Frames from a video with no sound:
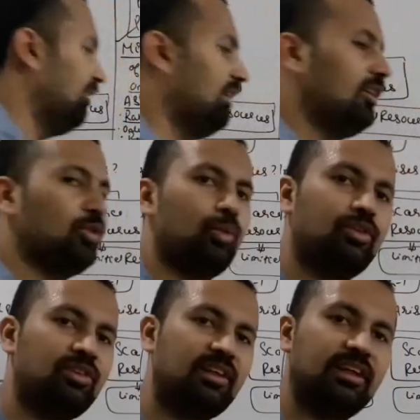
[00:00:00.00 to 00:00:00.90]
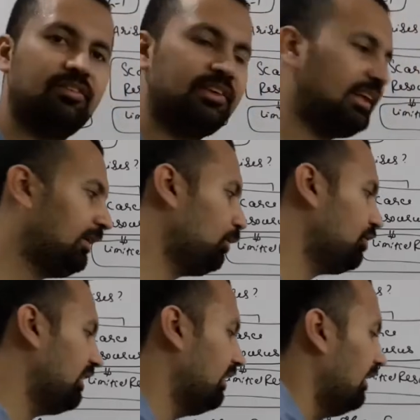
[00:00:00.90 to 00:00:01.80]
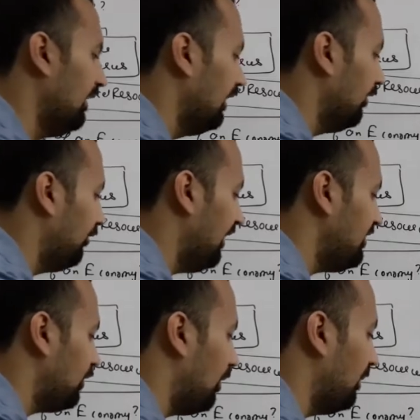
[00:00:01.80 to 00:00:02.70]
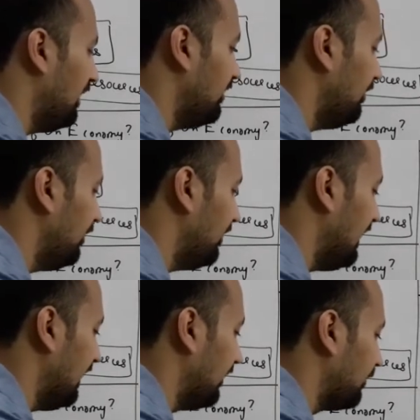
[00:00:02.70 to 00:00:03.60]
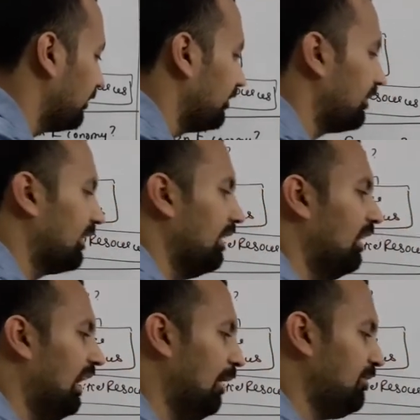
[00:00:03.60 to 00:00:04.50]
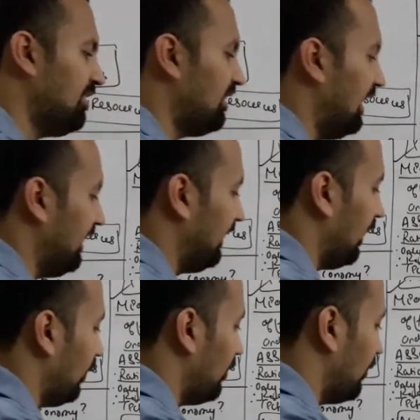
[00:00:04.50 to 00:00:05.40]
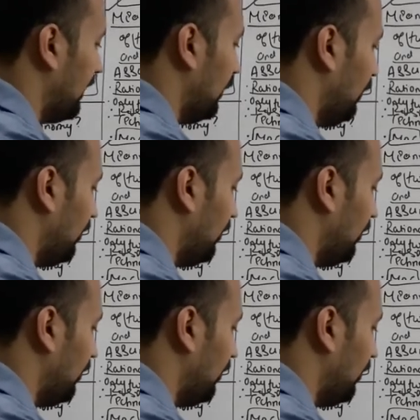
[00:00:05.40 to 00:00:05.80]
given resources and given technology. First combination 15. I'm just writing down 0,